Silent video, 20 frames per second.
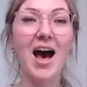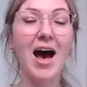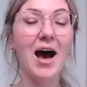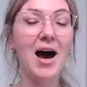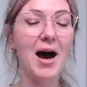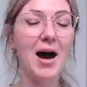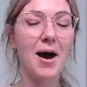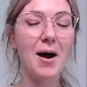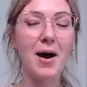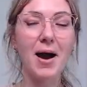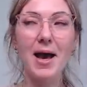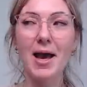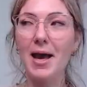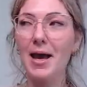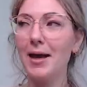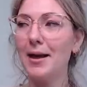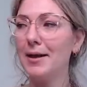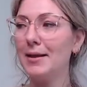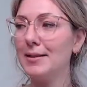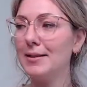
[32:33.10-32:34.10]
Uh,
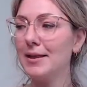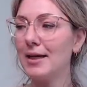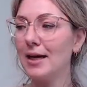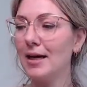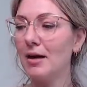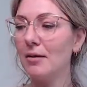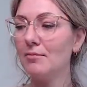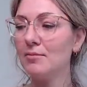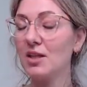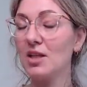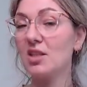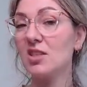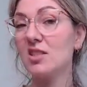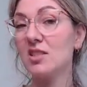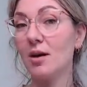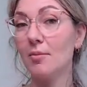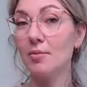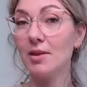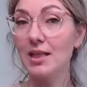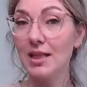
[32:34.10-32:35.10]
and um, there's
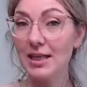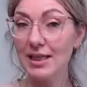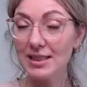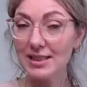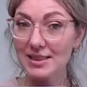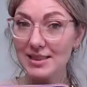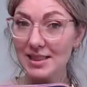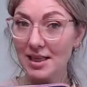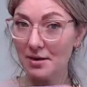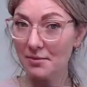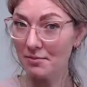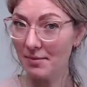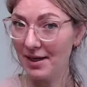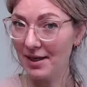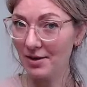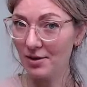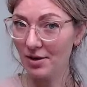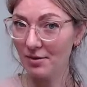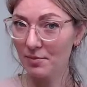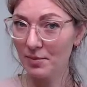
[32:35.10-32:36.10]
some things that
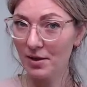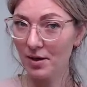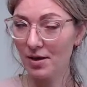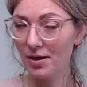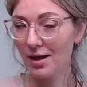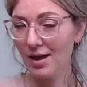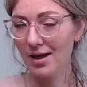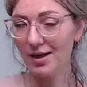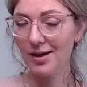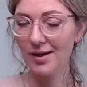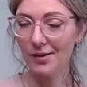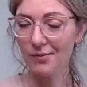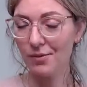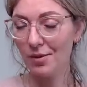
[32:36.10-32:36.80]
might not be online that